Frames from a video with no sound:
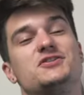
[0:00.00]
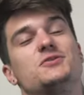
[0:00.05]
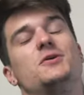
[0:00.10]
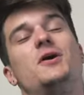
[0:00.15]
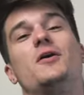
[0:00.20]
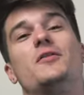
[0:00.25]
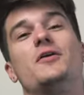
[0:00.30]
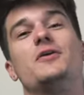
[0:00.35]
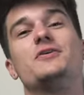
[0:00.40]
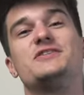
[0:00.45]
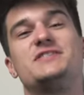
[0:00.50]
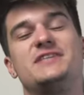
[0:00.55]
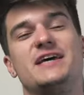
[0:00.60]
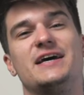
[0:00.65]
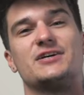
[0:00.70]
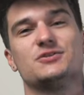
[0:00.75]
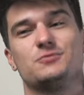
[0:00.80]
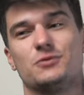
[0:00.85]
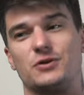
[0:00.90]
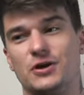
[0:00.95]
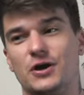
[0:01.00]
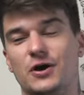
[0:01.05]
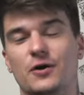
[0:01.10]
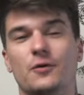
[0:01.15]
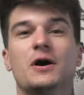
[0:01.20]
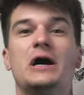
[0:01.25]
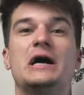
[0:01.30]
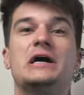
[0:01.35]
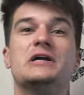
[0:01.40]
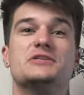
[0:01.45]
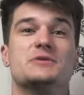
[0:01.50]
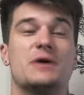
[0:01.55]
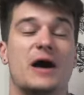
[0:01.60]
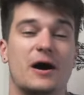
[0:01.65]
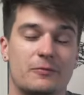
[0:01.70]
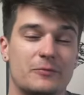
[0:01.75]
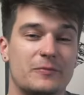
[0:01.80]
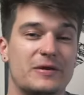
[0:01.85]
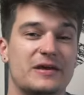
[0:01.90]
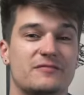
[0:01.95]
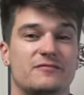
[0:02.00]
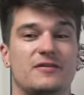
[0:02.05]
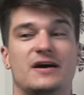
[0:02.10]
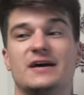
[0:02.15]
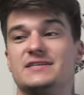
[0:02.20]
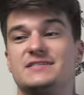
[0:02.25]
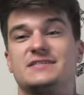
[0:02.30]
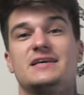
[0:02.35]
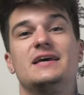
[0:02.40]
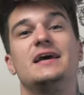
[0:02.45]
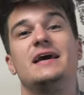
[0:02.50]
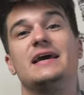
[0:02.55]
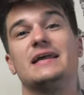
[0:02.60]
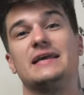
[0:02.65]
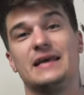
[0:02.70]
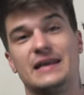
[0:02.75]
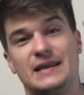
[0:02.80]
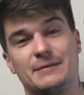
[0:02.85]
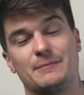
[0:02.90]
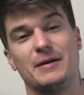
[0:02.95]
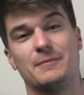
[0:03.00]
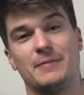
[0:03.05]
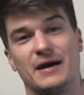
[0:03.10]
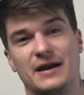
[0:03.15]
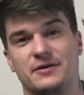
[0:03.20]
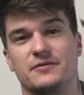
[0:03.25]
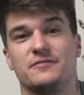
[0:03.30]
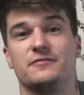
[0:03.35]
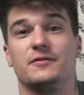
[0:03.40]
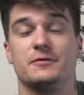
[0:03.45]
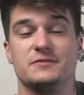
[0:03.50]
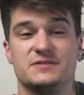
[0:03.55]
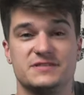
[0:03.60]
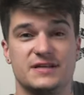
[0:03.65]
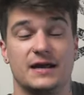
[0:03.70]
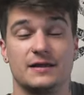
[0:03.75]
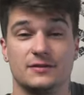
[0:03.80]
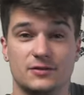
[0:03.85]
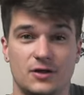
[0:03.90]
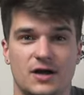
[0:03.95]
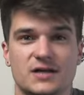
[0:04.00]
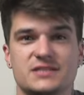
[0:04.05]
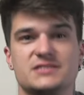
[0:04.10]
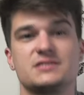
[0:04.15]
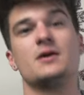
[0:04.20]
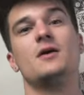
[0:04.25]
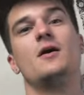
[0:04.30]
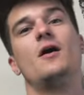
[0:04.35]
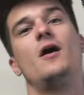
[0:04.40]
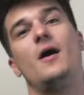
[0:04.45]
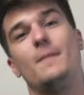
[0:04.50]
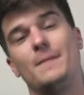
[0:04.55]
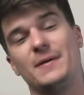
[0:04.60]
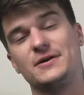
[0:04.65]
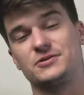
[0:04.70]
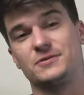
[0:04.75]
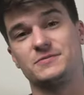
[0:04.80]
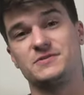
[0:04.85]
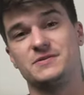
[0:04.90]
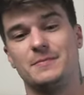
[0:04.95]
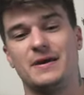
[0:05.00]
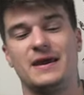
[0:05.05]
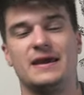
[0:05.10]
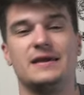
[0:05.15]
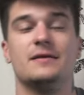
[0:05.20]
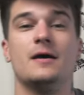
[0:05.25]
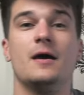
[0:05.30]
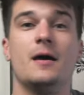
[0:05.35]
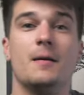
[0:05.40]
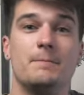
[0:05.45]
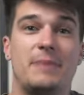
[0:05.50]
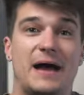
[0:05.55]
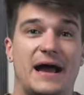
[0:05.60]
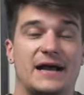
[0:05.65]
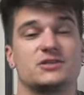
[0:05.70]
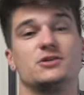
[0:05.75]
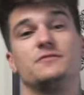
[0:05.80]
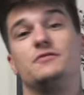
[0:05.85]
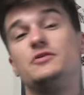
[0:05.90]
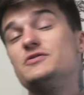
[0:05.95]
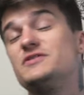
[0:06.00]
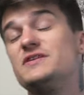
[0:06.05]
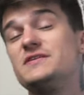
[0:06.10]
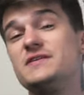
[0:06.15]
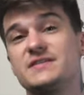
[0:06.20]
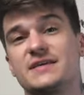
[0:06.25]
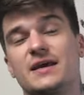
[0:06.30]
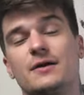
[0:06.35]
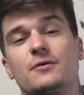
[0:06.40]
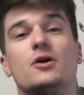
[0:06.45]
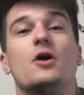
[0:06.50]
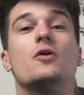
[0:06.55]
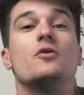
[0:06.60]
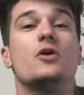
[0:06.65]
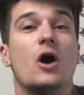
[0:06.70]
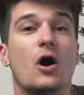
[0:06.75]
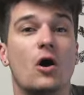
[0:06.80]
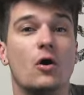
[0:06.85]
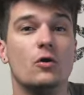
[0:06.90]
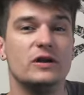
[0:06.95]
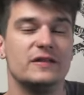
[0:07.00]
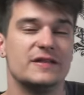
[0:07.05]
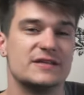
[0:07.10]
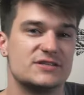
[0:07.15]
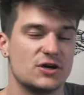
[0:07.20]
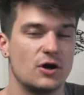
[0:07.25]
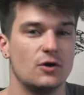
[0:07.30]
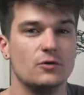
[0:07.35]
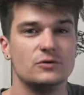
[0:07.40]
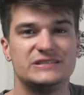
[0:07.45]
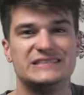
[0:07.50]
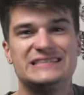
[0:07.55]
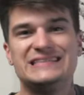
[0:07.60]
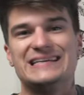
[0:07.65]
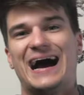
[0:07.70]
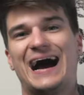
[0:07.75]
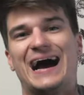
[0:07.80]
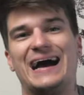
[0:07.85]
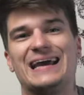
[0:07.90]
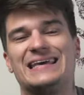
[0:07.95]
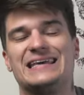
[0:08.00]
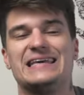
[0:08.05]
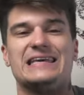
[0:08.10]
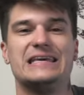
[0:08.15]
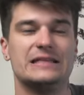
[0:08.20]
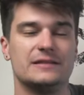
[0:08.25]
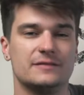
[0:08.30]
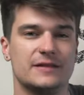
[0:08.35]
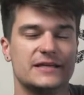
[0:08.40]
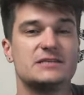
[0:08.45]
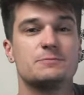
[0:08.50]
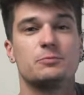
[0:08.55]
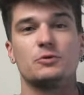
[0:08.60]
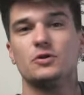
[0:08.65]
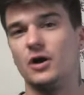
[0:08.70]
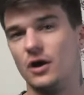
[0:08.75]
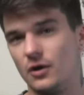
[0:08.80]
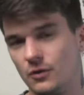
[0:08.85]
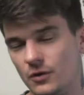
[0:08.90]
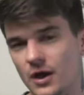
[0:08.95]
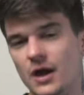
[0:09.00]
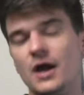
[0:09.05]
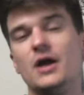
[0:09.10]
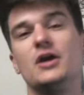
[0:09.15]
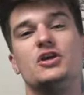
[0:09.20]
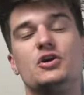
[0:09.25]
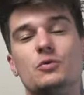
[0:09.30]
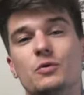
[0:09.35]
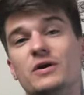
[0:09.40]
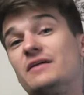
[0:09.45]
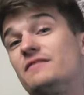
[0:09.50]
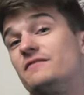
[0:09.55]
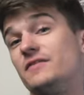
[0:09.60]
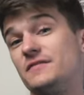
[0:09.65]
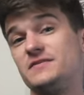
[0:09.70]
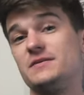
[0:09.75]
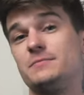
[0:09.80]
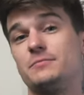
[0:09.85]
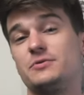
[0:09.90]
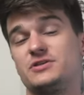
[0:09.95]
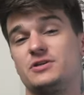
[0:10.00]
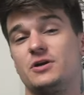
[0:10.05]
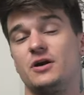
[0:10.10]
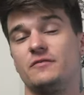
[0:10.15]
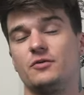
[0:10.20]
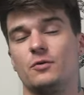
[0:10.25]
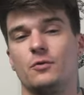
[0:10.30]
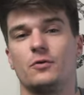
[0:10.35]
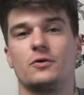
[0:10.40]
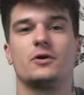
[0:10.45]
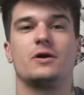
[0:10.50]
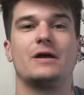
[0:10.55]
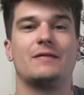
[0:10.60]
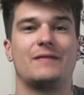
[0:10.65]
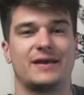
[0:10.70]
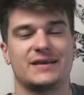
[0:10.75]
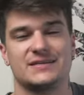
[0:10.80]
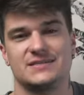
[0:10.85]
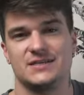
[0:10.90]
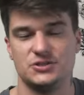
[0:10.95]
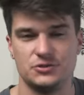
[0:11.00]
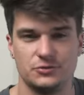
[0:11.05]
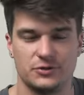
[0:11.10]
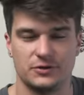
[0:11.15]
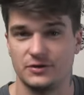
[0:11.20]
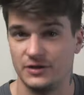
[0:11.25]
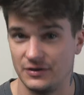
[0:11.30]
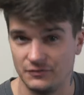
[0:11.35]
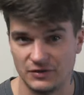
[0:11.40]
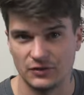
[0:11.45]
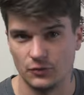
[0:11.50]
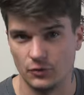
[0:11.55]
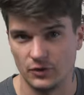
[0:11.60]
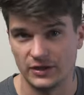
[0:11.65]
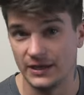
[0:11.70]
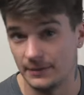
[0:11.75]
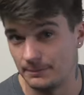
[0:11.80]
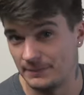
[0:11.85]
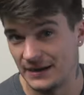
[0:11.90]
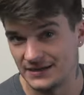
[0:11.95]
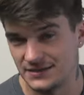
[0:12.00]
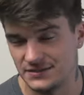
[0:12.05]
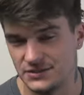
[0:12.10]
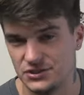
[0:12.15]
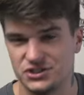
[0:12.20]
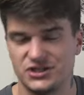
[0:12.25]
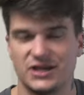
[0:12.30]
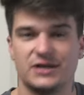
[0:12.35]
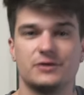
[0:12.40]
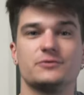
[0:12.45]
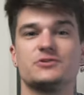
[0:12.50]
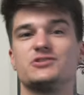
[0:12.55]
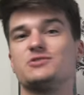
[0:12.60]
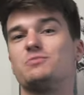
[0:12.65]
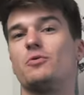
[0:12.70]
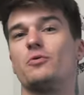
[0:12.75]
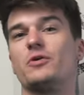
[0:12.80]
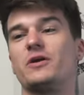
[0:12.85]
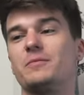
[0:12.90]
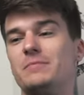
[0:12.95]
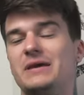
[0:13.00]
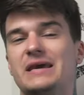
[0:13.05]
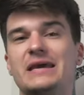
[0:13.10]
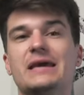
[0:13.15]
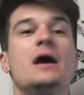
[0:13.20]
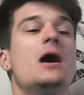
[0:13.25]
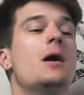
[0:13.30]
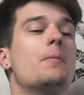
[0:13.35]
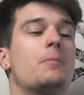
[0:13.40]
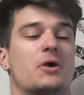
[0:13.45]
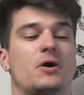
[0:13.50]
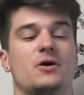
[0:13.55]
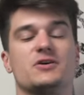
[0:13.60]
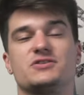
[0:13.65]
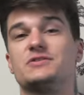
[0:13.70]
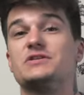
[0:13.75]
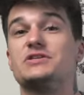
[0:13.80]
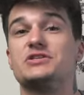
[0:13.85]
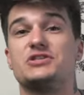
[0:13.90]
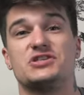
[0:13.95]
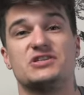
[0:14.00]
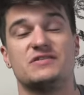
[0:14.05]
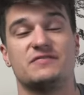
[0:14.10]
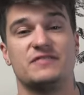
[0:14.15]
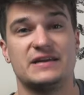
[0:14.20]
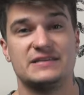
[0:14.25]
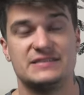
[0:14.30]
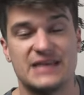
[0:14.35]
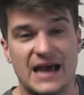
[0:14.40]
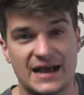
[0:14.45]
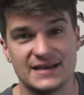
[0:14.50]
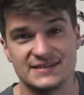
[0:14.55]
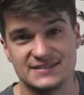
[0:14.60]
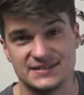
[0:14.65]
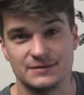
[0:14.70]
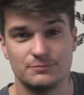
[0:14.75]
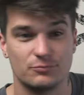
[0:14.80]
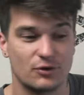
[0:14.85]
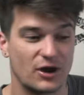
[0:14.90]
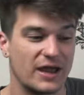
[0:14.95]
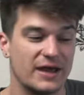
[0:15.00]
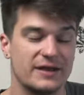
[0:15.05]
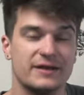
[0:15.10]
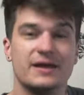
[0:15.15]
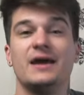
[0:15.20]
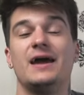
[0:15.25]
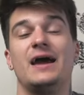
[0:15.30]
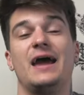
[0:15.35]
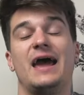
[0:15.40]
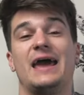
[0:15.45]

So all those sales would go to helping me invest in getting my microphones that I lost on my trip to Maine back. So if you use the discount code ODIE, that's ODIE, linked below, you will get 15% off your order. And like I said, you're giving a little kickback to this channel, supporting me, but also this is just a fantastic brand.